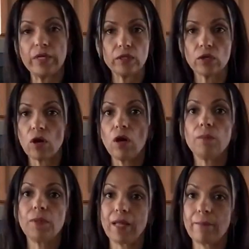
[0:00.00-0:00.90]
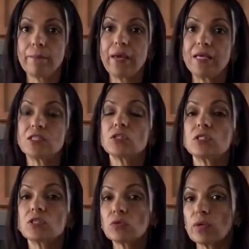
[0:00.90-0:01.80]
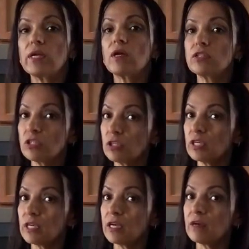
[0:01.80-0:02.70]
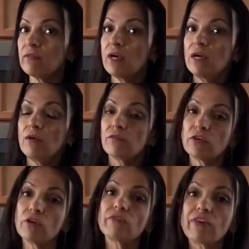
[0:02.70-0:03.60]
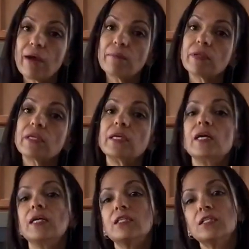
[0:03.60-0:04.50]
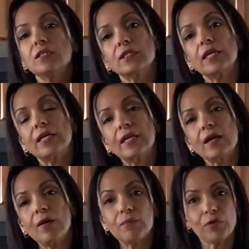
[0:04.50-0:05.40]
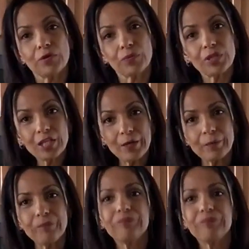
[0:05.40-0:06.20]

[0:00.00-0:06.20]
and they're all plant-based, so it's a great alternative for your family until they get on board with you.